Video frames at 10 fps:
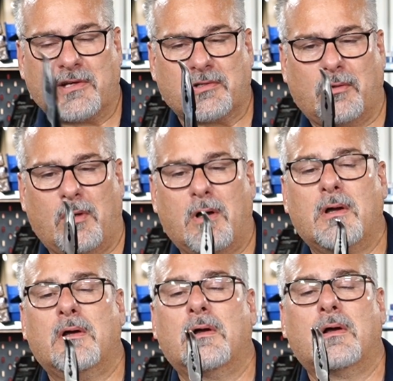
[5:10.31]
Extra
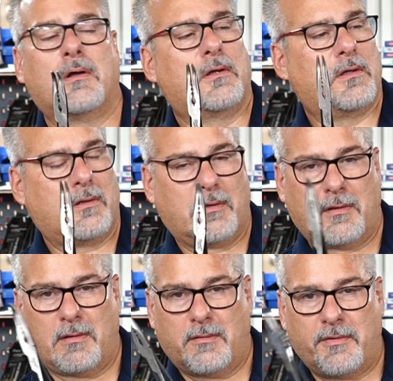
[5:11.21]
long,
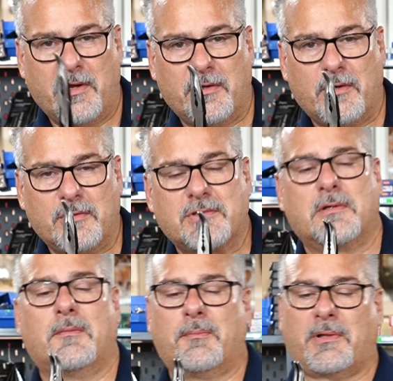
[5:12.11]
needle nose
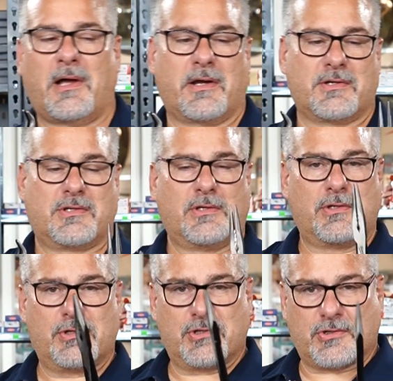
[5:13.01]
pliers,
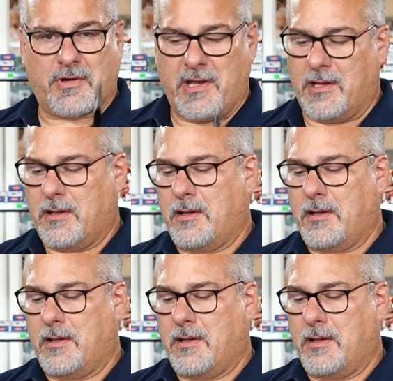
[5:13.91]
straight,